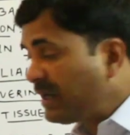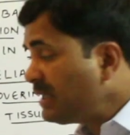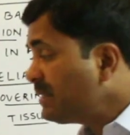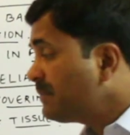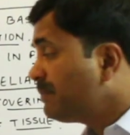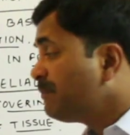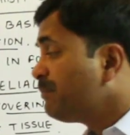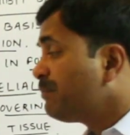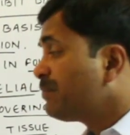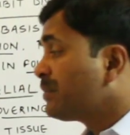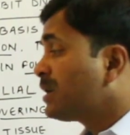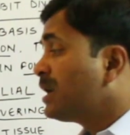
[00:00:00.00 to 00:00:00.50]

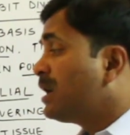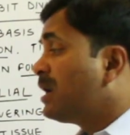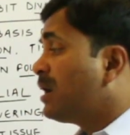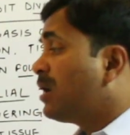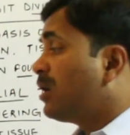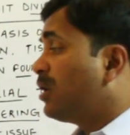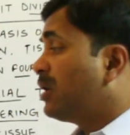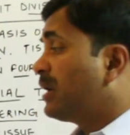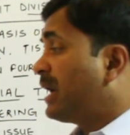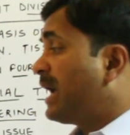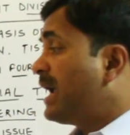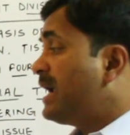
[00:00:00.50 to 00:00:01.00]
Fine.
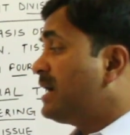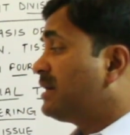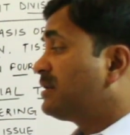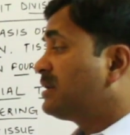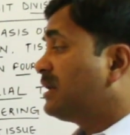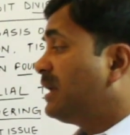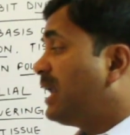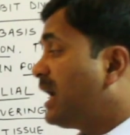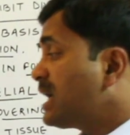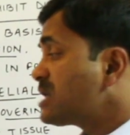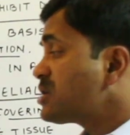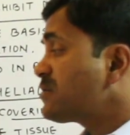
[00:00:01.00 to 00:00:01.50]
And
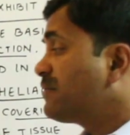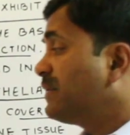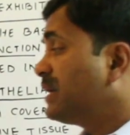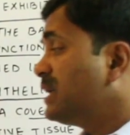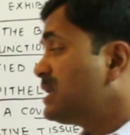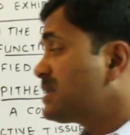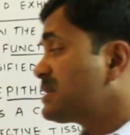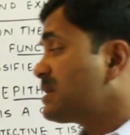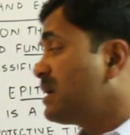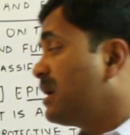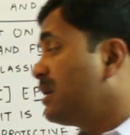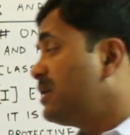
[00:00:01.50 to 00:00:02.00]
the last one
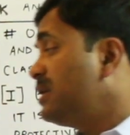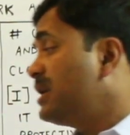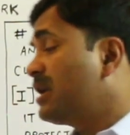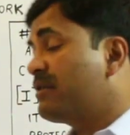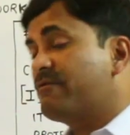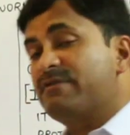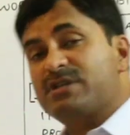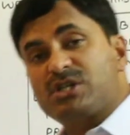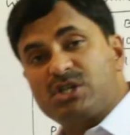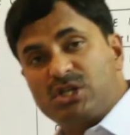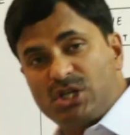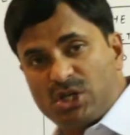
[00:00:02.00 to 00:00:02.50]
is
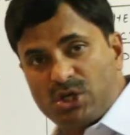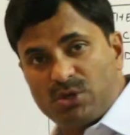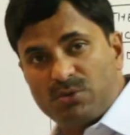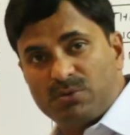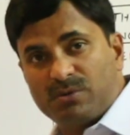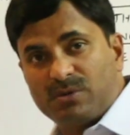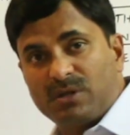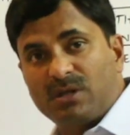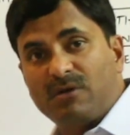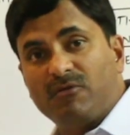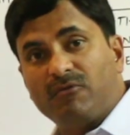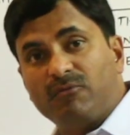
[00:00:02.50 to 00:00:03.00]
nervous
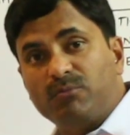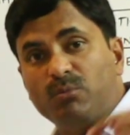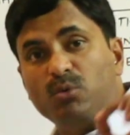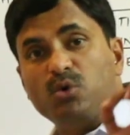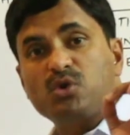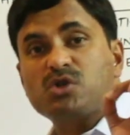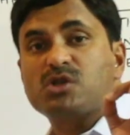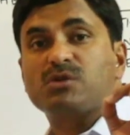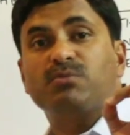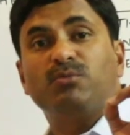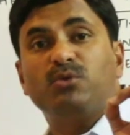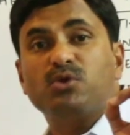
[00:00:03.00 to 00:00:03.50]
tissue. The
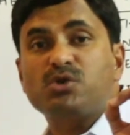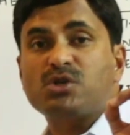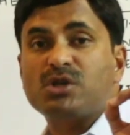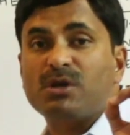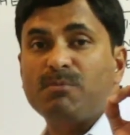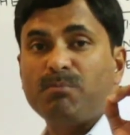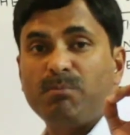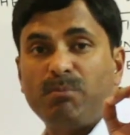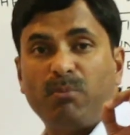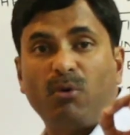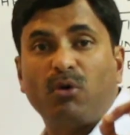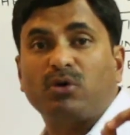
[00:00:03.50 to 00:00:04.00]
most
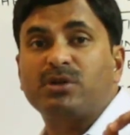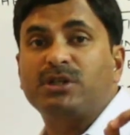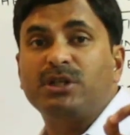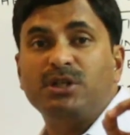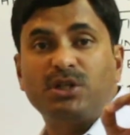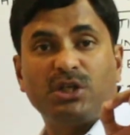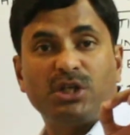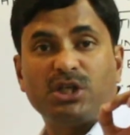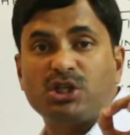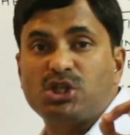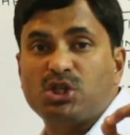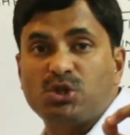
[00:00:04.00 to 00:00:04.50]

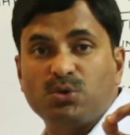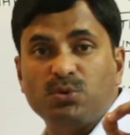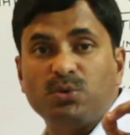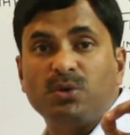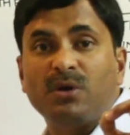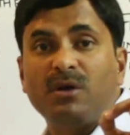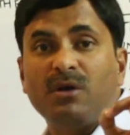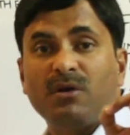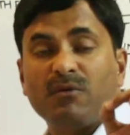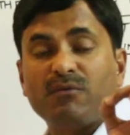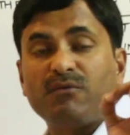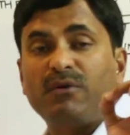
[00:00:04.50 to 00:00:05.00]
important
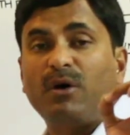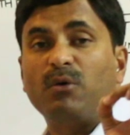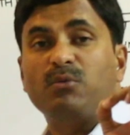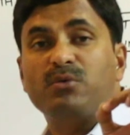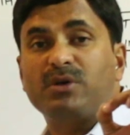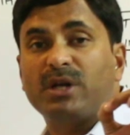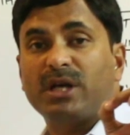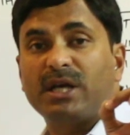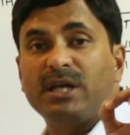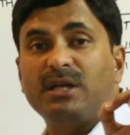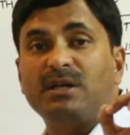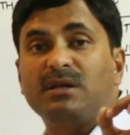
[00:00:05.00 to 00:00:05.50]
tissue
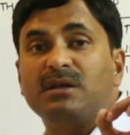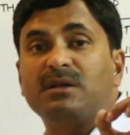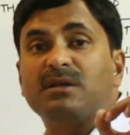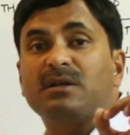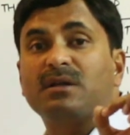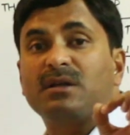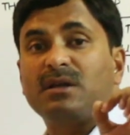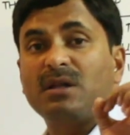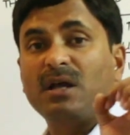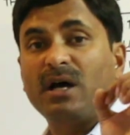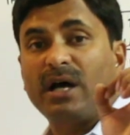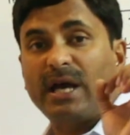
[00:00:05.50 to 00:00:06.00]
found
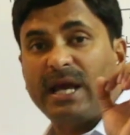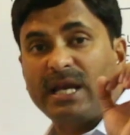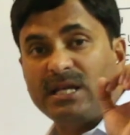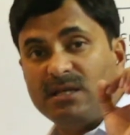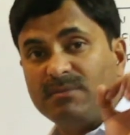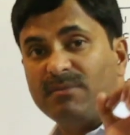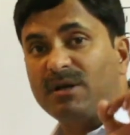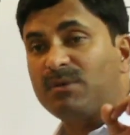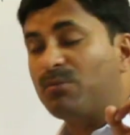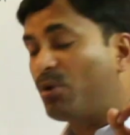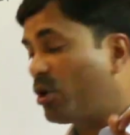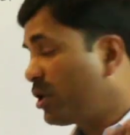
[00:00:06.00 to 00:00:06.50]
in the
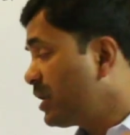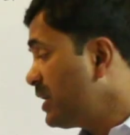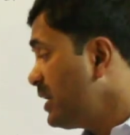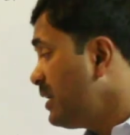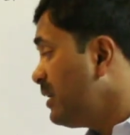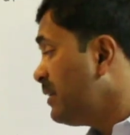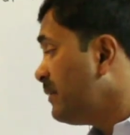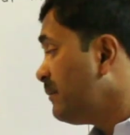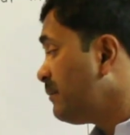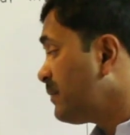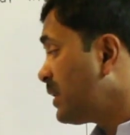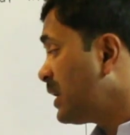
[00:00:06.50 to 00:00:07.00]
animal
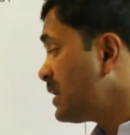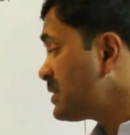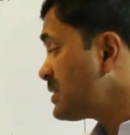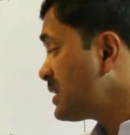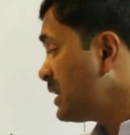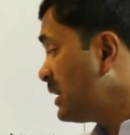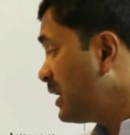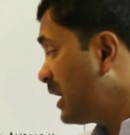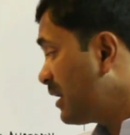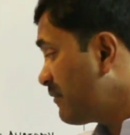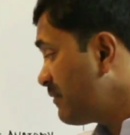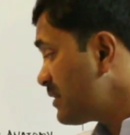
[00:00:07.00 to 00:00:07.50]
body is
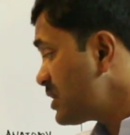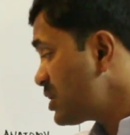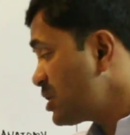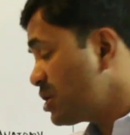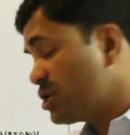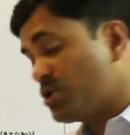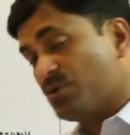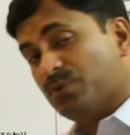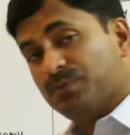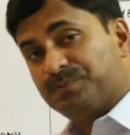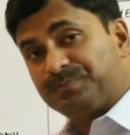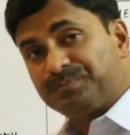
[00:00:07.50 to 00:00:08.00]
the nervous
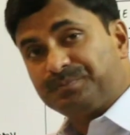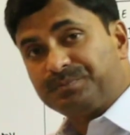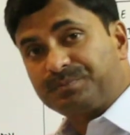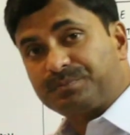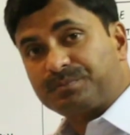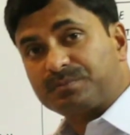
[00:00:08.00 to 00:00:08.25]
tissue,